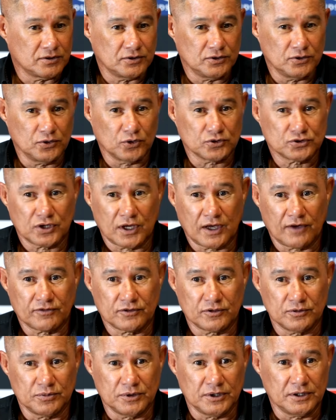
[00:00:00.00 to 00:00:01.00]
you also have
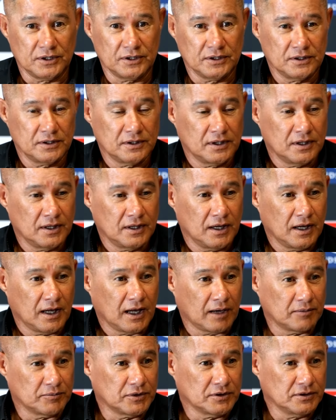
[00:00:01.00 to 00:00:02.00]
to be
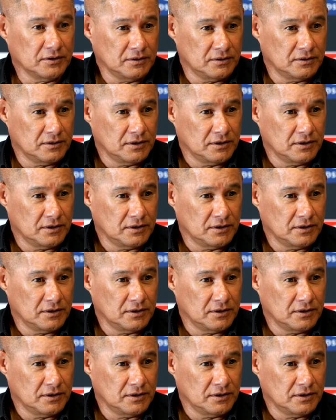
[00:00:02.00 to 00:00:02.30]
humble